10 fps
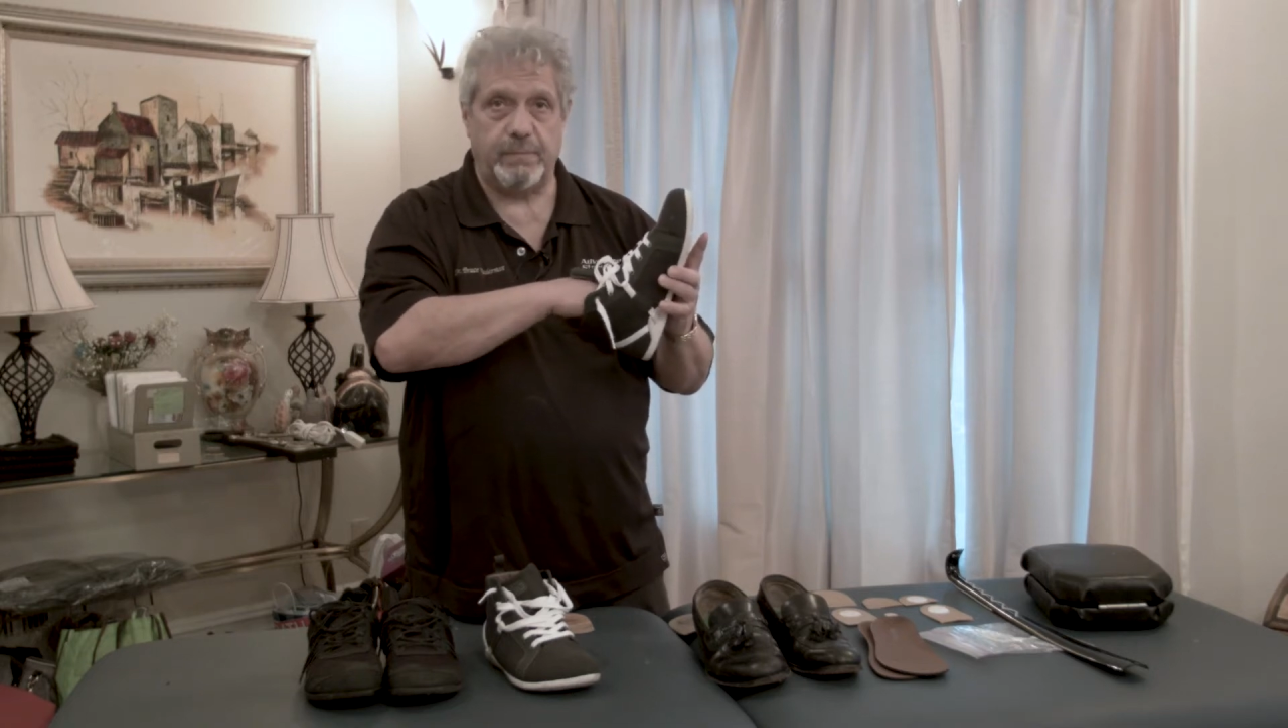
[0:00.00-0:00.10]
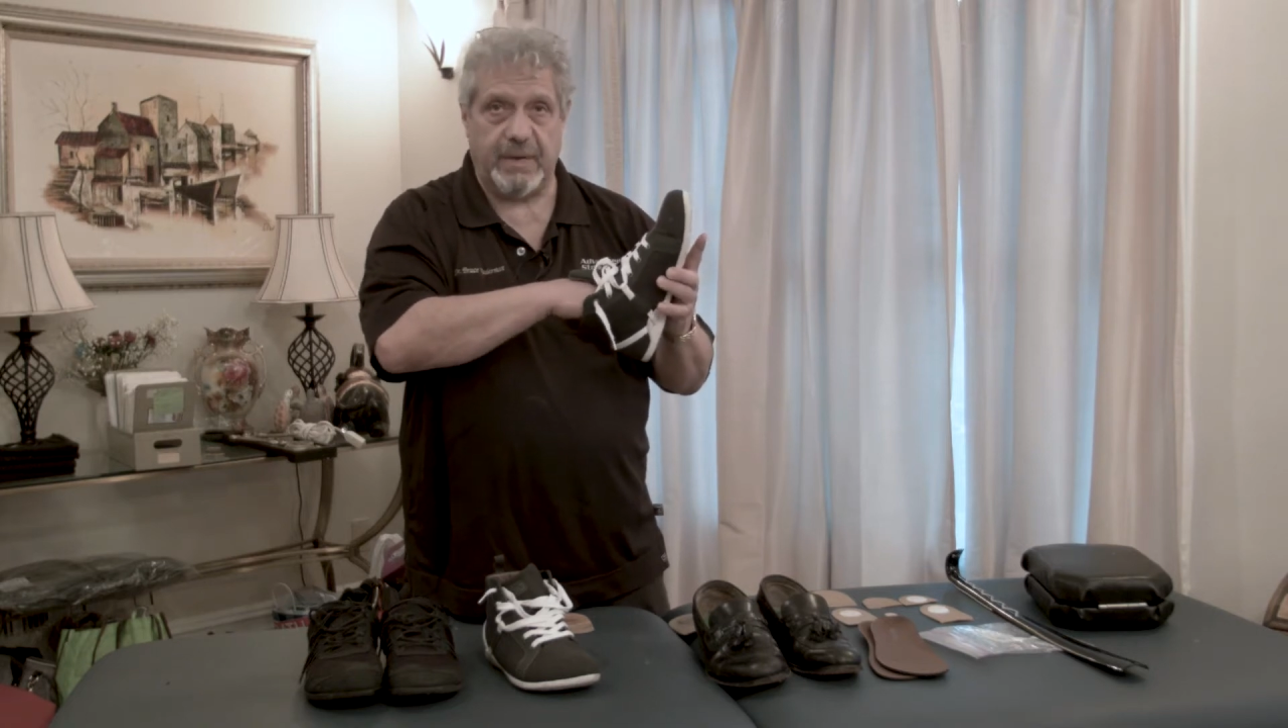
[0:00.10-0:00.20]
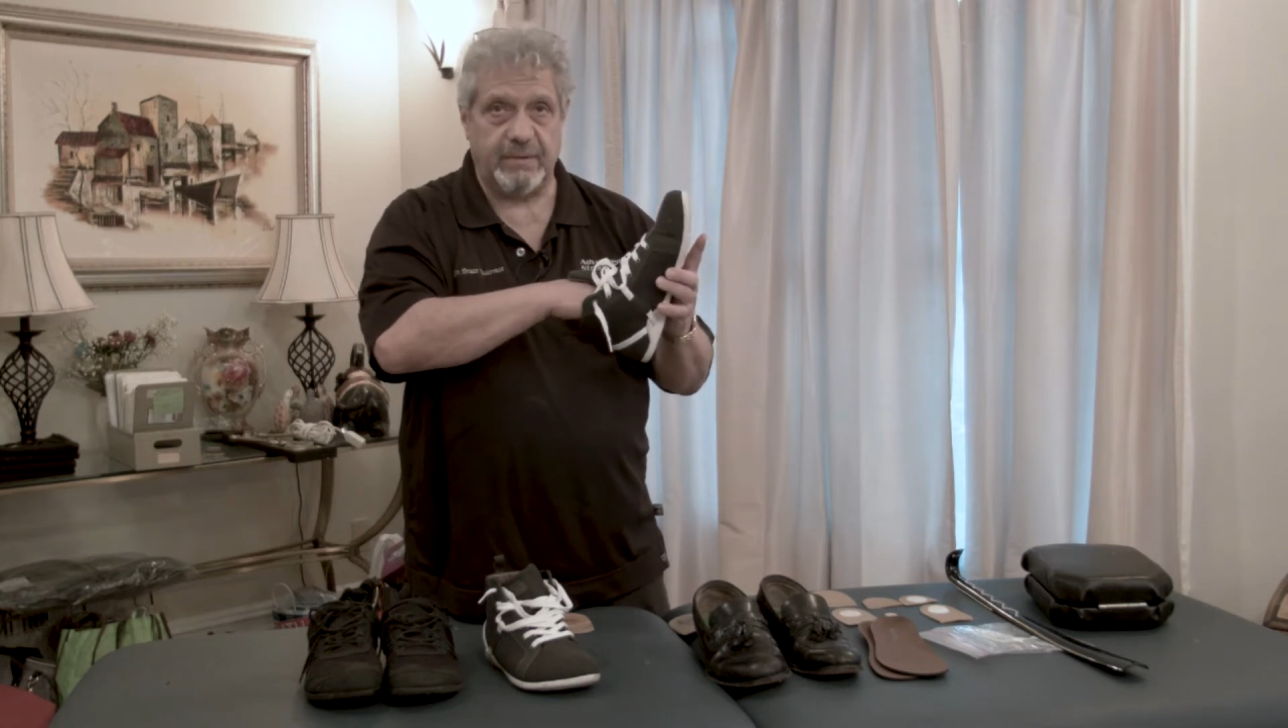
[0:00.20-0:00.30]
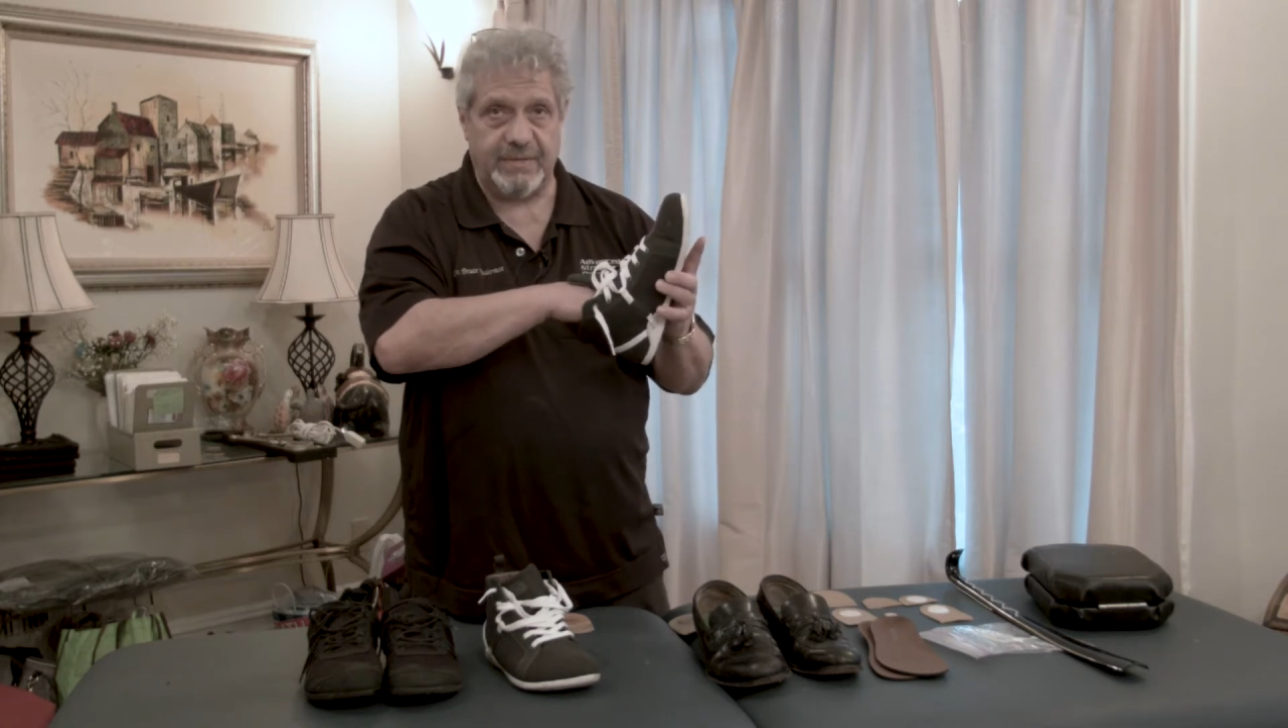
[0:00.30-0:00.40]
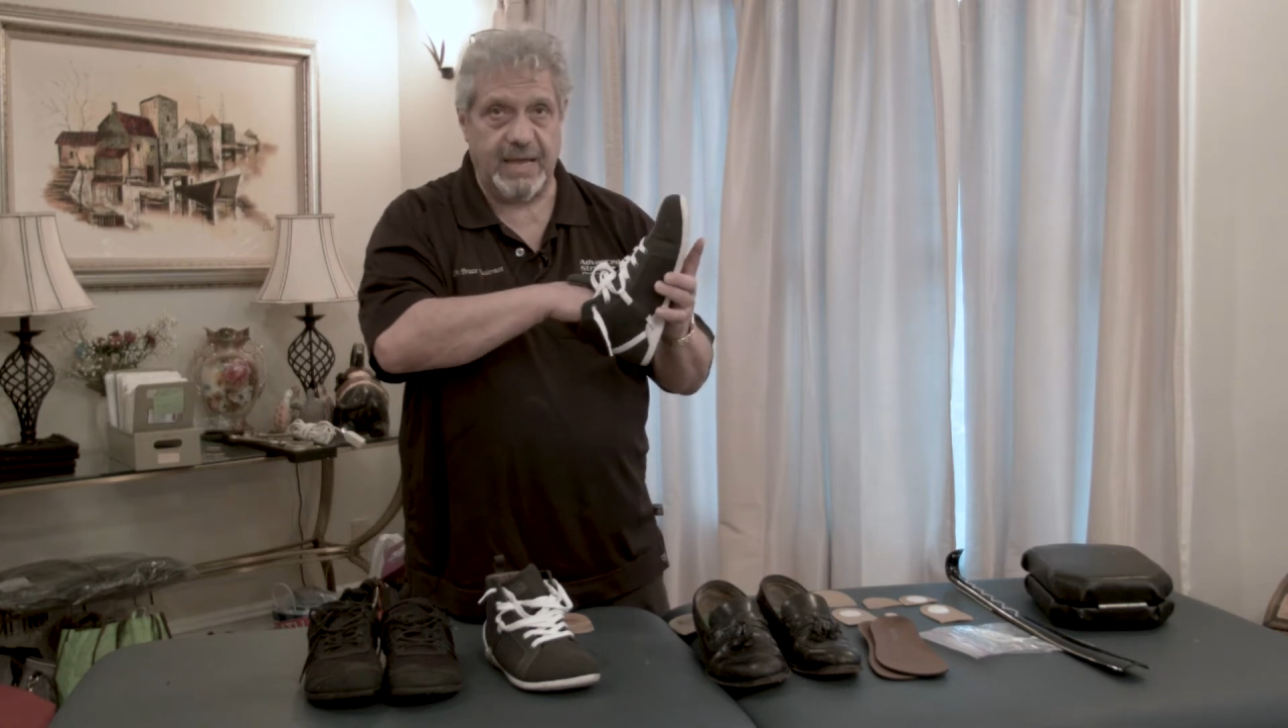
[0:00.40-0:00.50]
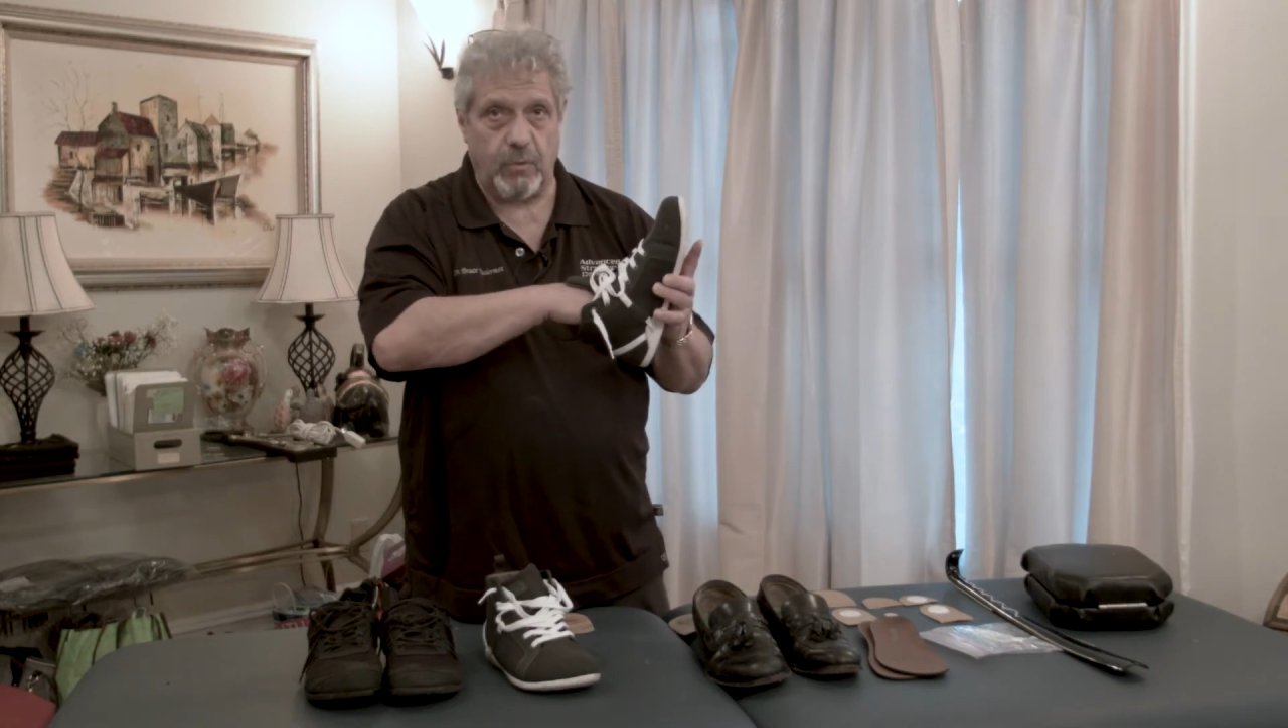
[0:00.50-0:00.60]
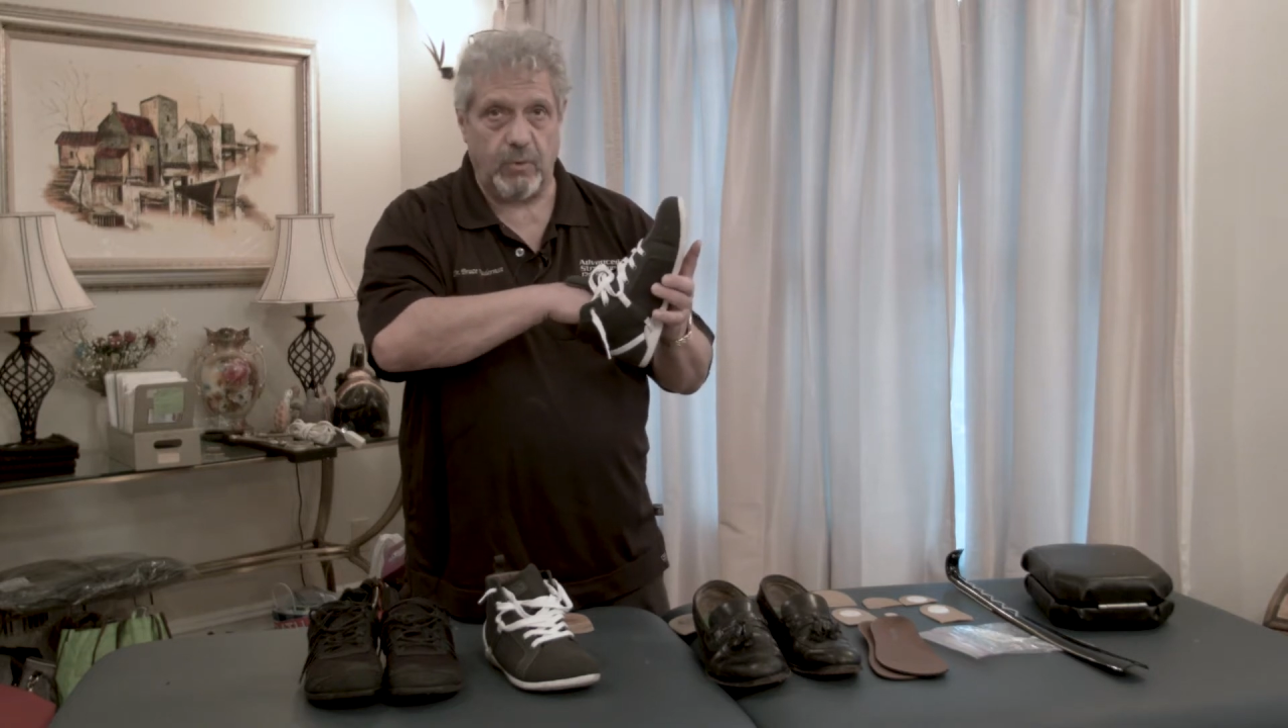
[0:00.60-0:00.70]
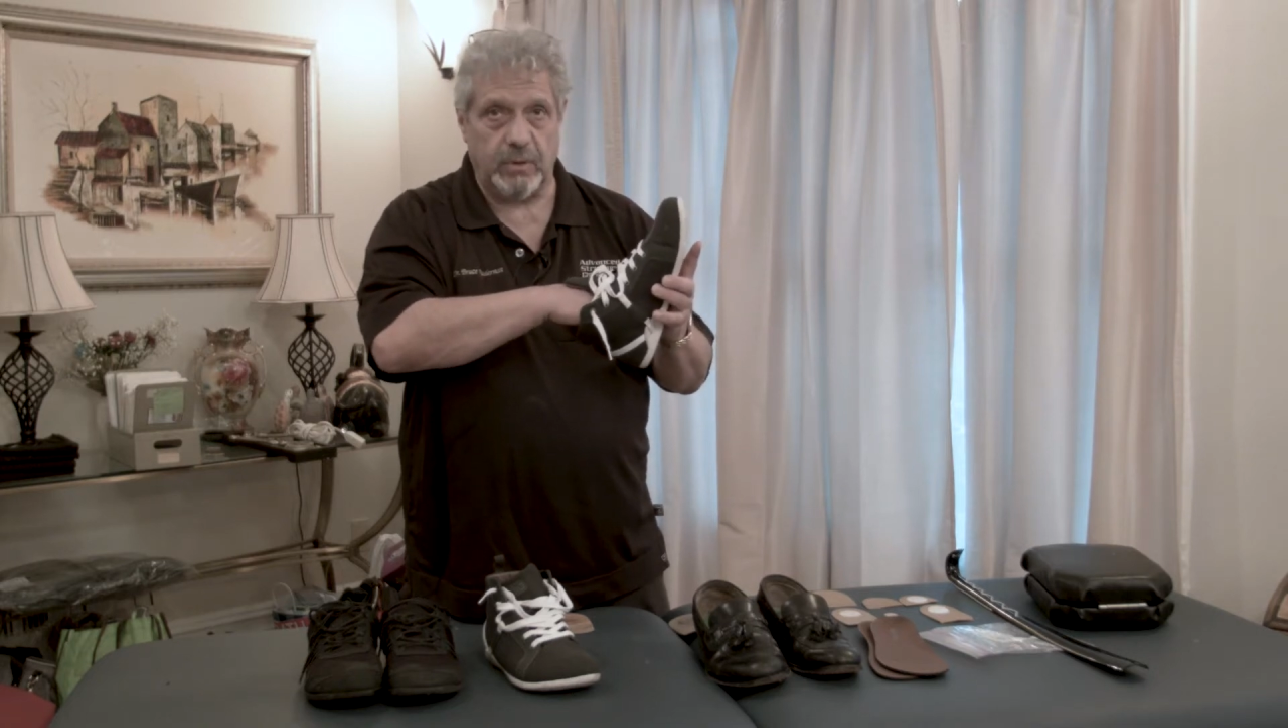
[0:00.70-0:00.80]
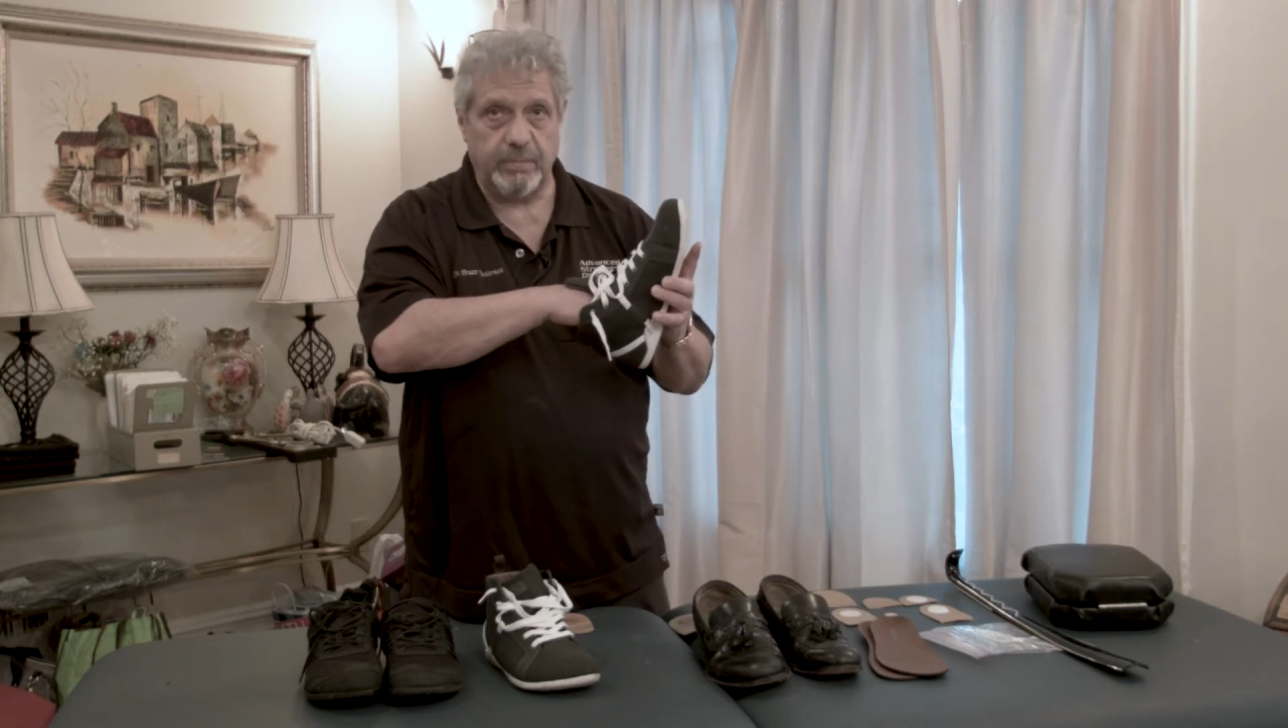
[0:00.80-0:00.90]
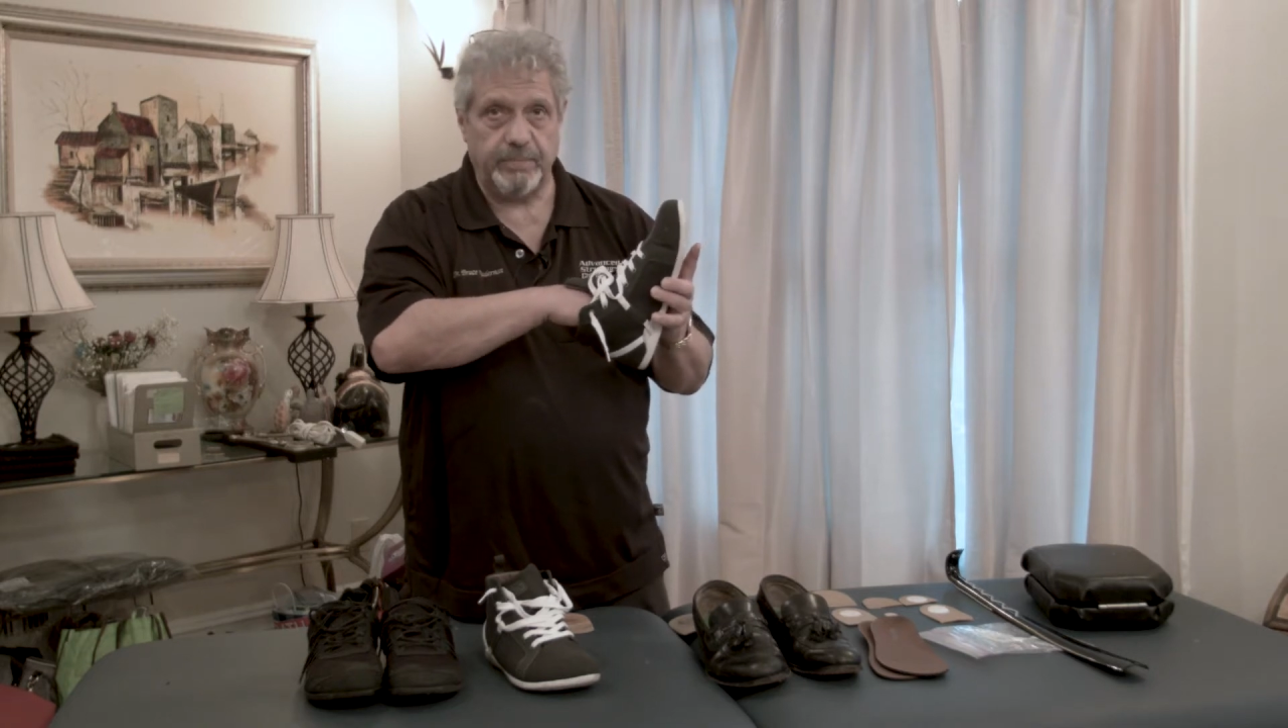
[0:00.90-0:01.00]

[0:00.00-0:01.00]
about that one.